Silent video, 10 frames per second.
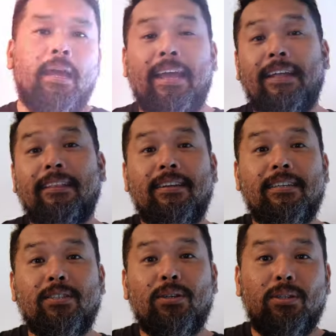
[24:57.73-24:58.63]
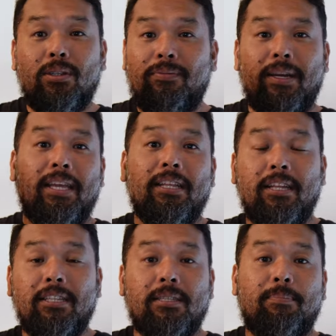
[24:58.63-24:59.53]
And there's sort of a
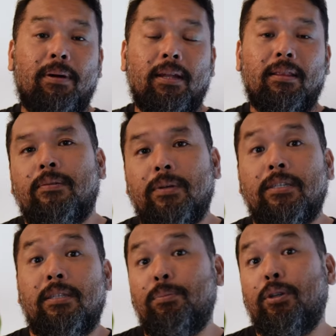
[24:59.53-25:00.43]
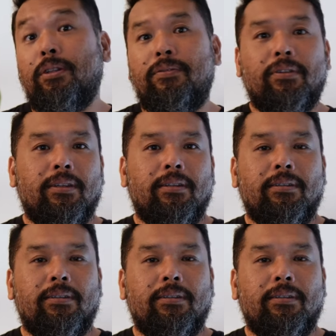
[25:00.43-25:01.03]
hidden spot, which is beautiful.